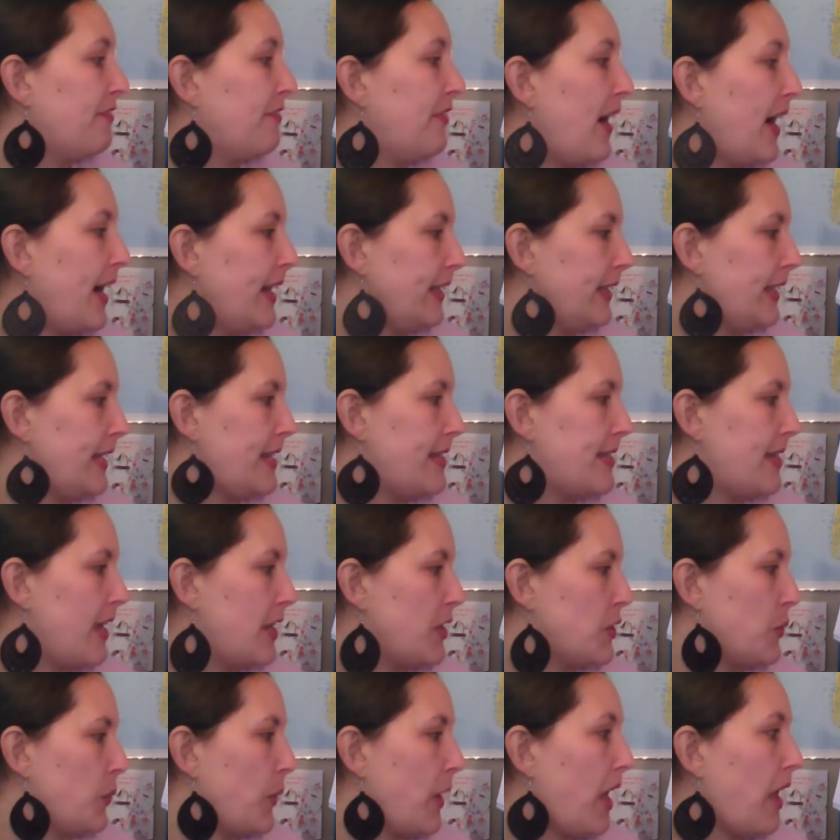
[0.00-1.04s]
finally
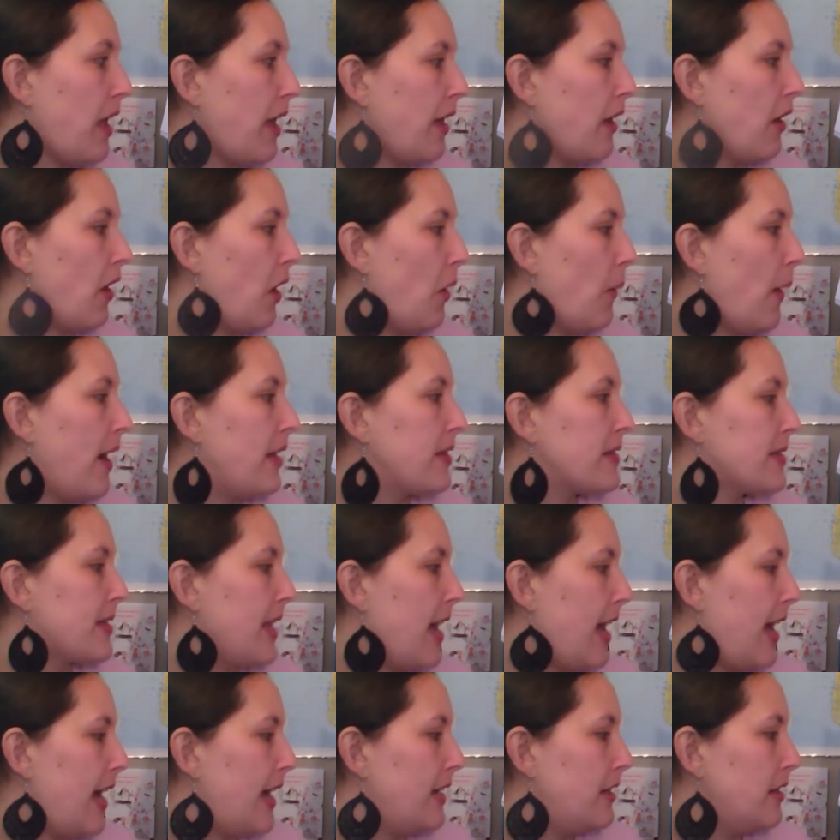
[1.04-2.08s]
says we can go
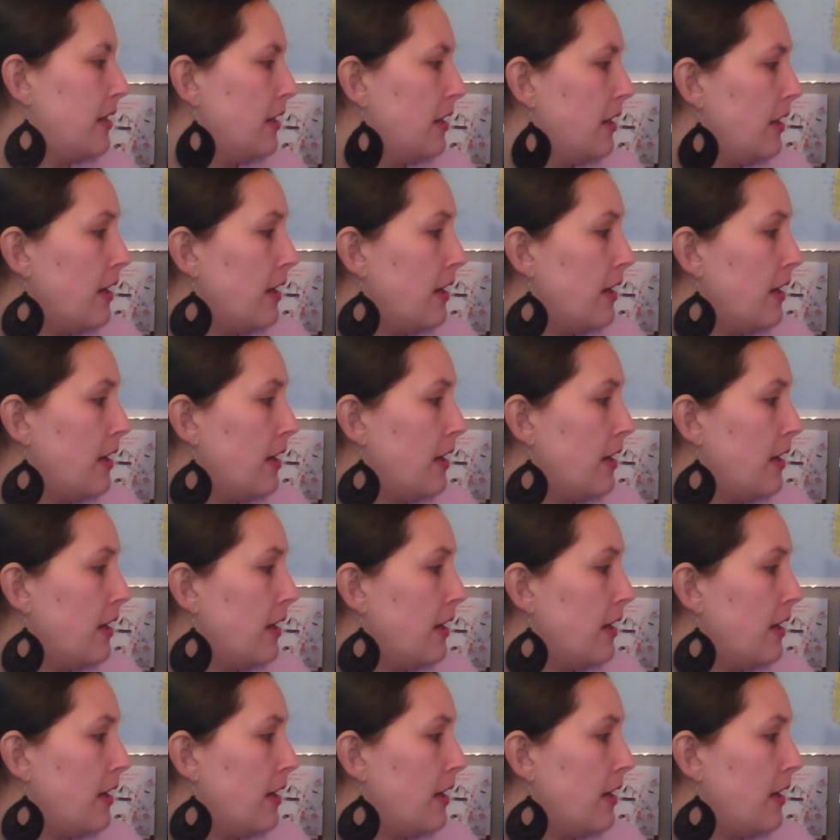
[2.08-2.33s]
outside.